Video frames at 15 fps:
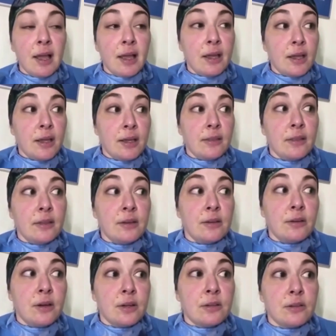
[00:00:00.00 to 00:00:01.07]
And the
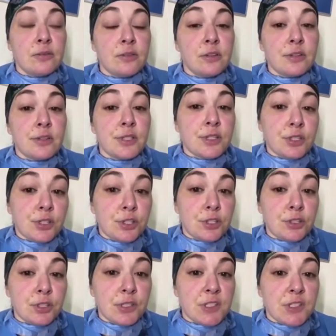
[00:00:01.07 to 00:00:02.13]
director of nursing just
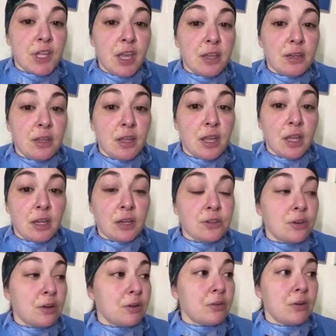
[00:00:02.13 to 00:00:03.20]
shook his head. And I
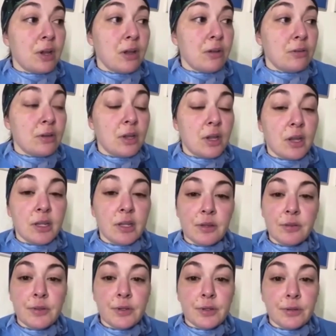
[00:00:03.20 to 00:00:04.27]
turned around and he
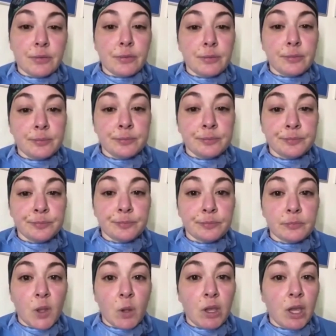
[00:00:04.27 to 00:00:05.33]
killed the dude.
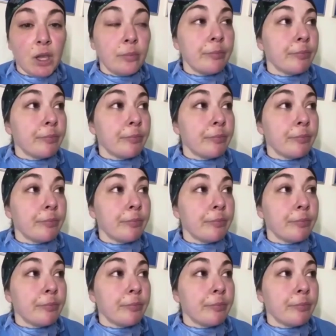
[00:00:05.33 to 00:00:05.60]
Okay?